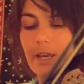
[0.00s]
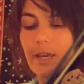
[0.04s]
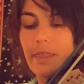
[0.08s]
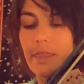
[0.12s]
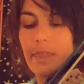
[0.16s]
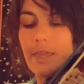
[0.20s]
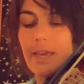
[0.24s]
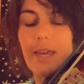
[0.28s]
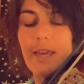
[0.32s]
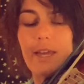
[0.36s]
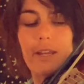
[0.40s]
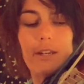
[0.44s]

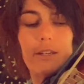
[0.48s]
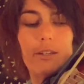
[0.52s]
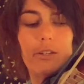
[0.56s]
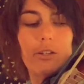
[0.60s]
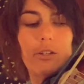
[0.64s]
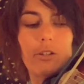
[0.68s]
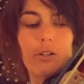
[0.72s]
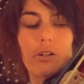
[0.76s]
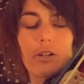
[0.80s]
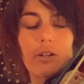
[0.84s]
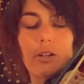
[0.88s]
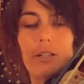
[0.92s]
And then
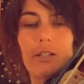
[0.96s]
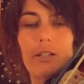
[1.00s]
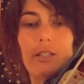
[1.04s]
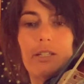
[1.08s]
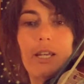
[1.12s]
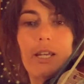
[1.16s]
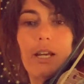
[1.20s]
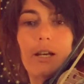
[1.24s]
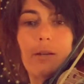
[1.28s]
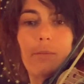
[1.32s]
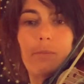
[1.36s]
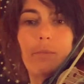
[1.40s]
you're
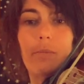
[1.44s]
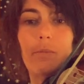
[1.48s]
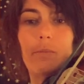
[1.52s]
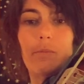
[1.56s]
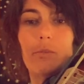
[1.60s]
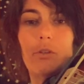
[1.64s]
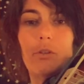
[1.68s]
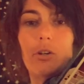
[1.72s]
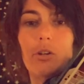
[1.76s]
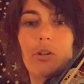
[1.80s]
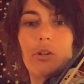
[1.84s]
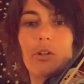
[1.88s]

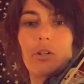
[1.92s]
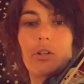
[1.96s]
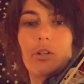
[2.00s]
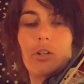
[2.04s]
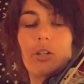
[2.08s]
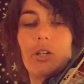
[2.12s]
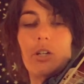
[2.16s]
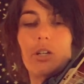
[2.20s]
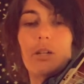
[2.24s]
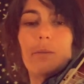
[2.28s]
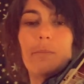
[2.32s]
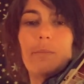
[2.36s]

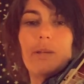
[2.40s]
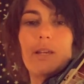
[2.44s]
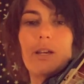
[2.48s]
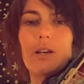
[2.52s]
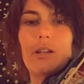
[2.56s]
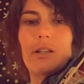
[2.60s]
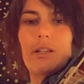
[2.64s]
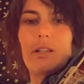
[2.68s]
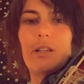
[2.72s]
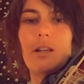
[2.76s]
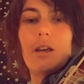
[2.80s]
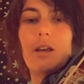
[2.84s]
gonna be
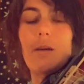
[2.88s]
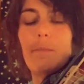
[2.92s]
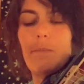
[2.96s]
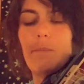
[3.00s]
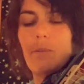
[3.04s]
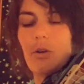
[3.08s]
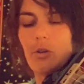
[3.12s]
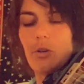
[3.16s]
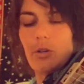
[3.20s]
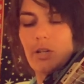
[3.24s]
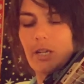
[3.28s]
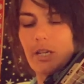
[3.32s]
on an up
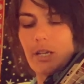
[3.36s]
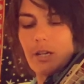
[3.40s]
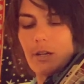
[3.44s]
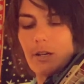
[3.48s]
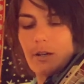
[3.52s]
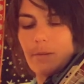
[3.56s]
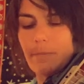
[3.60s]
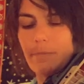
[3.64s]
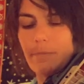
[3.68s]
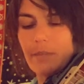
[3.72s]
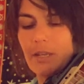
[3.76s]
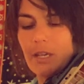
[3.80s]
bow
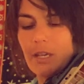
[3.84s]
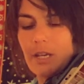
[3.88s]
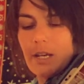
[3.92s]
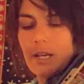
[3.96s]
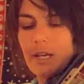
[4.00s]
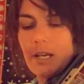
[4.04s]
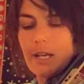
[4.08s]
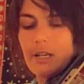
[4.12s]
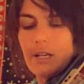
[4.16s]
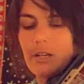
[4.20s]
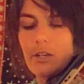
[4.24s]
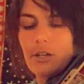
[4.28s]
here,
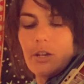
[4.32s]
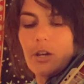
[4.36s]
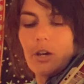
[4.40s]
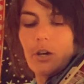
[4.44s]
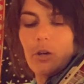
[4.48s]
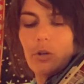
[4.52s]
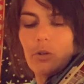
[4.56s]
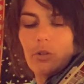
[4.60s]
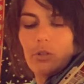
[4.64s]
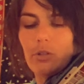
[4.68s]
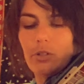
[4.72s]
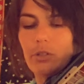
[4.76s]
and you
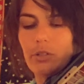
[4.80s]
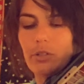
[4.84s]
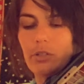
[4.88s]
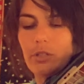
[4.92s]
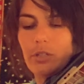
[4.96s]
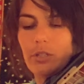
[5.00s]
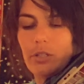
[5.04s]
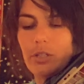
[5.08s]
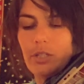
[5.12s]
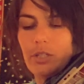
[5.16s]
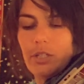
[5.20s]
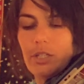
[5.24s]
go
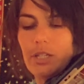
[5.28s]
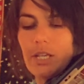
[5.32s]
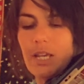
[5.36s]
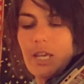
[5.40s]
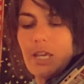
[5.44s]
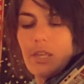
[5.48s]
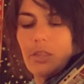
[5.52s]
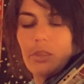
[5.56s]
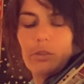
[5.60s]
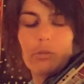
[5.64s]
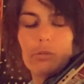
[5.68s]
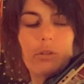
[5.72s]

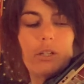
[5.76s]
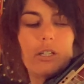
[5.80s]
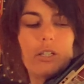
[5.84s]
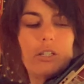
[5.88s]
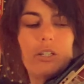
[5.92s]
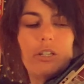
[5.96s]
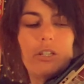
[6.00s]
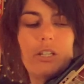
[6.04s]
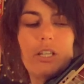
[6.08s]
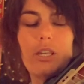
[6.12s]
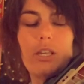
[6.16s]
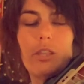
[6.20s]
D3
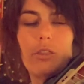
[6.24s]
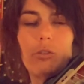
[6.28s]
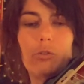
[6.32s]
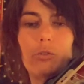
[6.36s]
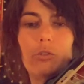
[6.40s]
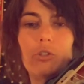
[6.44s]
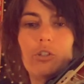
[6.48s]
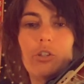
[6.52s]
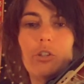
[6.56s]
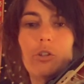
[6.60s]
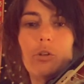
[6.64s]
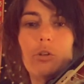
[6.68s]
to
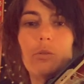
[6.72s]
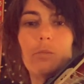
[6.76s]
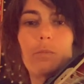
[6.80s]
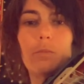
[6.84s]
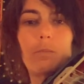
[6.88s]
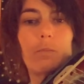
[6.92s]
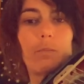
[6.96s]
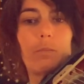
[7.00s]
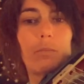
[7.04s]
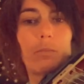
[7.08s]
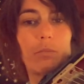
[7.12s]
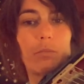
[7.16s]
D2,
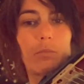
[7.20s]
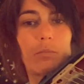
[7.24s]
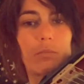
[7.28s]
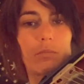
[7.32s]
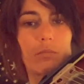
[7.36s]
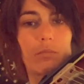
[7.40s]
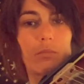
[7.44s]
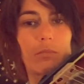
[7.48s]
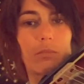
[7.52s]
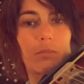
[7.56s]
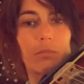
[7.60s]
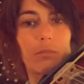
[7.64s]

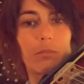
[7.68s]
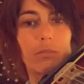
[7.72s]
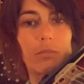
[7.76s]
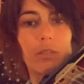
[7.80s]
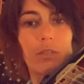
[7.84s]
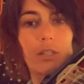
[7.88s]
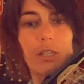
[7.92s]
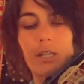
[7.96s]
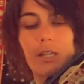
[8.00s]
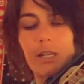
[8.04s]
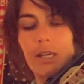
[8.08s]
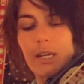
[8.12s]

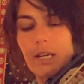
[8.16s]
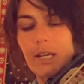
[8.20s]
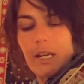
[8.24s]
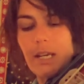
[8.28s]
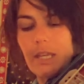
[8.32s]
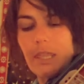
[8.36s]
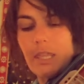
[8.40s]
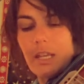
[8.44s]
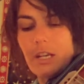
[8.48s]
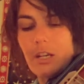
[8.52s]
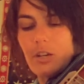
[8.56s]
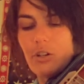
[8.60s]

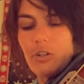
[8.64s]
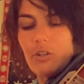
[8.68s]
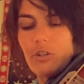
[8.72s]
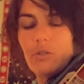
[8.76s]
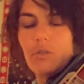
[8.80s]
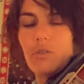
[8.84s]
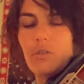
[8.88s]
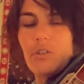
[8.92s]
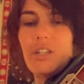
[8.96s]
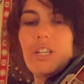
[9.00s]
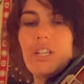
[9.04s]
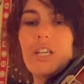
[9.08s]
and then you
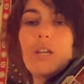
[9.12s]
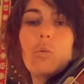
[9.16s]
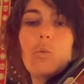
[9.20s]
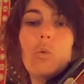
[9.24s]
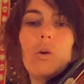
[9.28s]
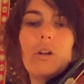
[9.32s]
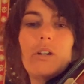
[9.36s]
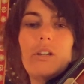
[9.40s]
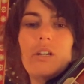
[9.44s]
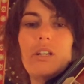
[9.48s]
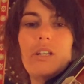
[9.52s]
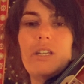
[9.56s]
do
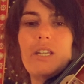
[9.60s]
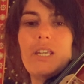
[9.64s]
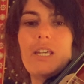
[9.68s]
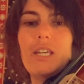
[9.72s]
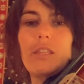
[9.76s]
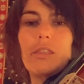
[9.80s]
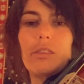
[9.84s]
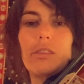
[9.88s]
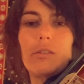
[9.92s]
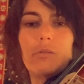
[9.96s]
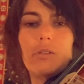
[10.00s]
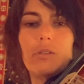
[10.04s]
D1 to
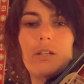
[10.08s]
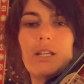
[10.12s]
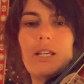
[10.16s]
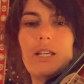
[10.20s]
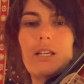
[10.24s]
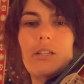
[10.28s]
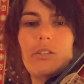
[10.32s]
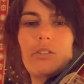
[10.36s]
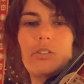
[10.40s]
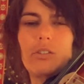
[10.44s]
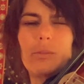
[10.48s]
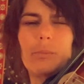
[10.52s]

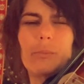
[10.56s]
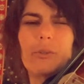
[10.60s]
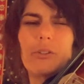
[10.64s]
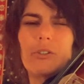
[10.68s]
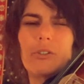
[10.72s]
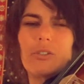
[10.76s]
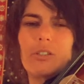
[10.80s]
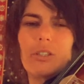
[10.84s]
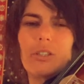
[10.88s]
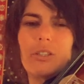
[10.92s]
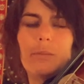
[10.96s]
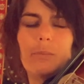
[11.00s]
D3,
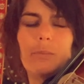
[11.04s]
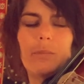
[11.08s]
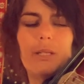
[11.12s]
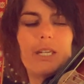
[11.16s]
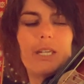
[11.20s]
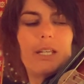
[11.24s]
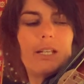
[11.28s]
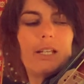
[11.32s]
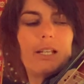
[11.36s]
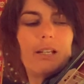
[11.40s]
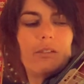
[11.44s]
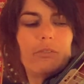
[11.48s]
similar to the
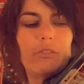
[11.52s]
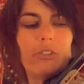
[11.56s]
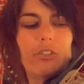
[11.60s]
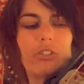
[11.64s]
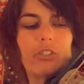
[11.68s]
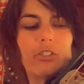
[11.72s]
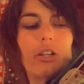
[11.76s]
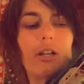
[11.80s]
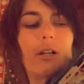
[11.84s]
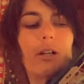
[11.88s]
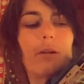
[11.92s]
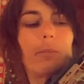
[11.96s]
beginning of
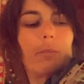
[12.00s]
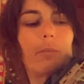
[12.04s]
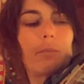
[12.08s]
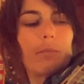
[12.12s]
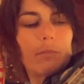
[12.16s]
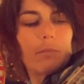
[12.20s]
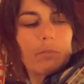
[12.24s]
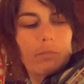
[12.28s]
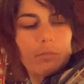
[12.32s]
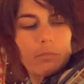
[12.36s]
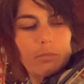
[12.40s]
the song.